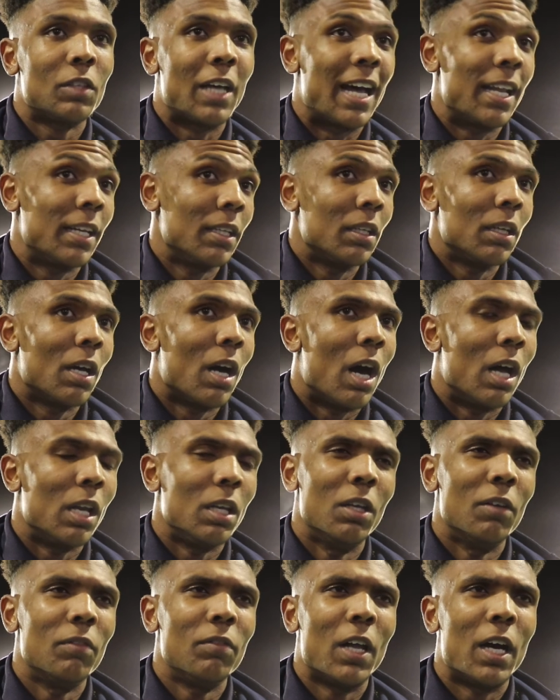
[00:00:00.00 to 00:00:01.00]
and I
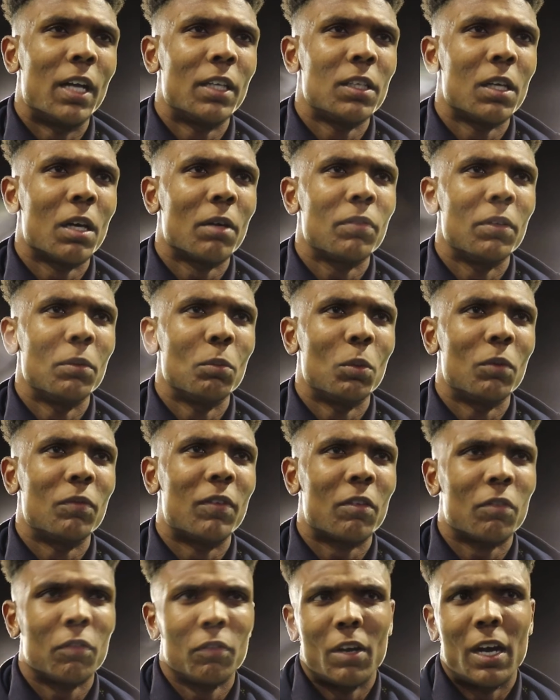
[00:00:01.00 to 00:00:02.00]
love learning off him
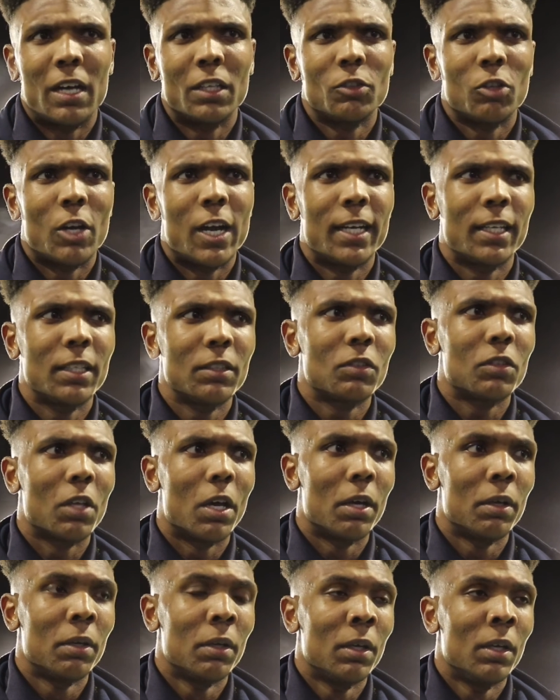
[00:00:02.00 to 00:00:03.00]
throughout training.
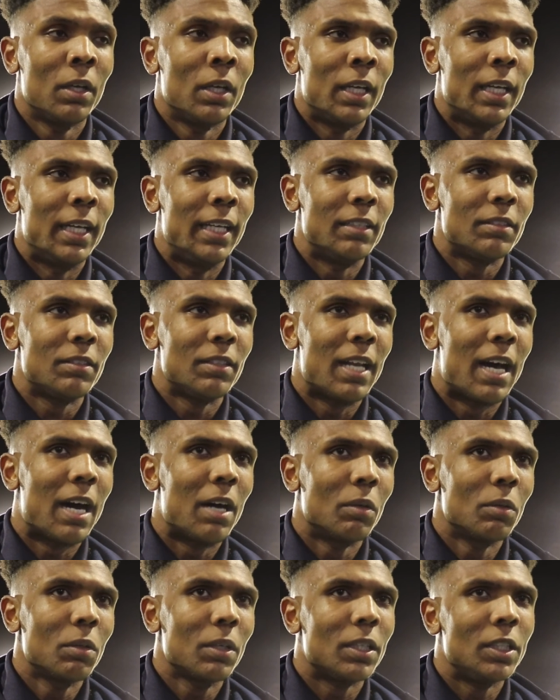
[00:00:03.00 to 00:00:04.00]
So it's
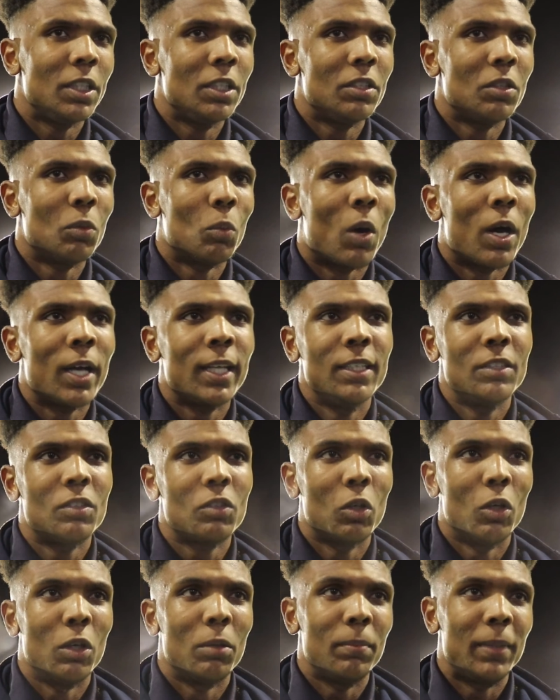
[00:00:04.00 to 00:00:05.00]
now using what he's
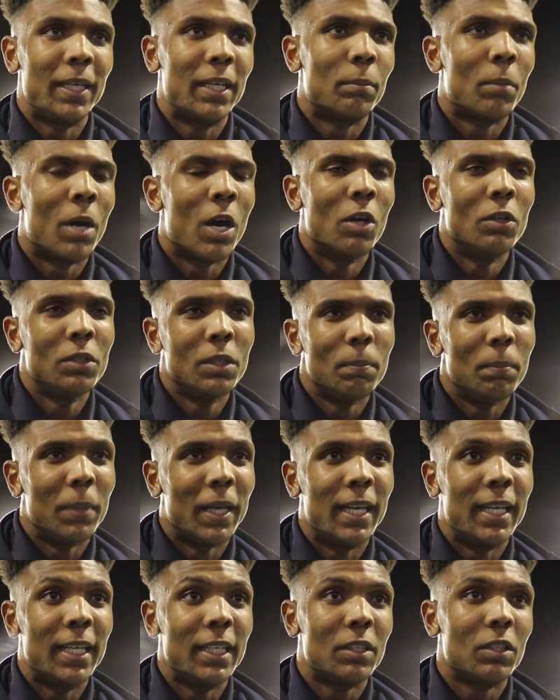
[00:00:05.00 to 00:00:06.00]
taught me and my own
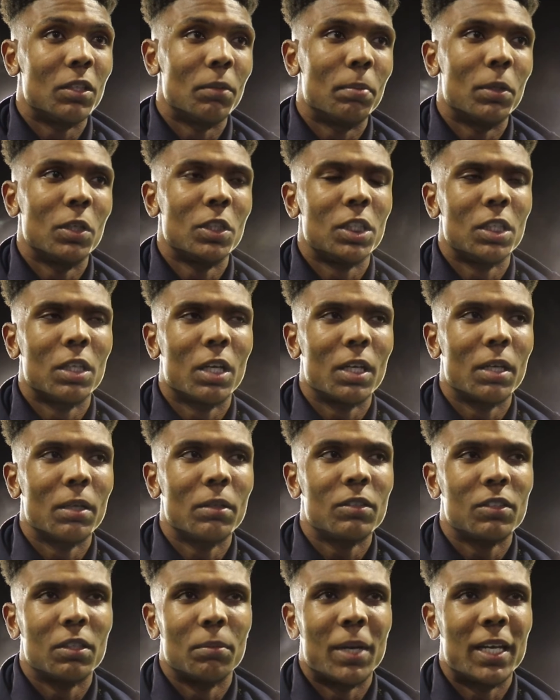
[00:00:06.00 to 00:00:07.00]
ability to pushing on
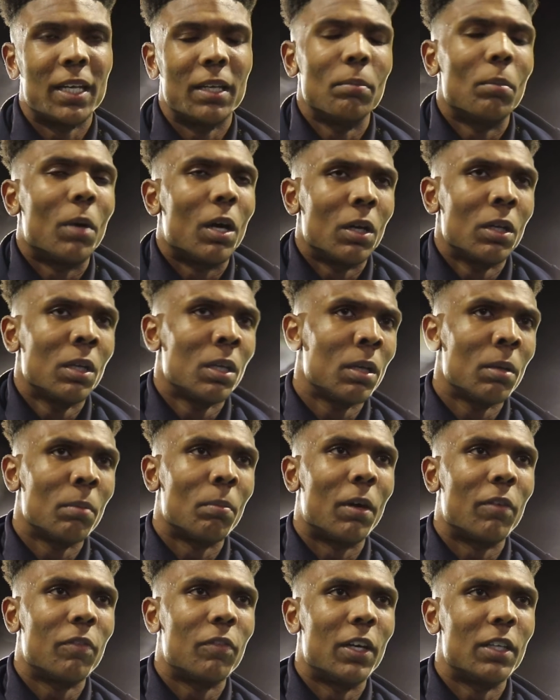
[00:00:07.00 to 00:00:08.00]
and cementing
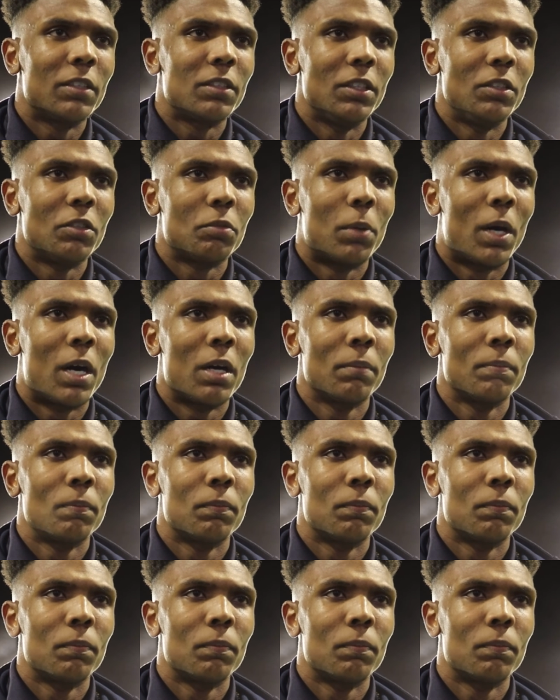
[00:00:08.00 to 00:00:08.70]
my first team spot.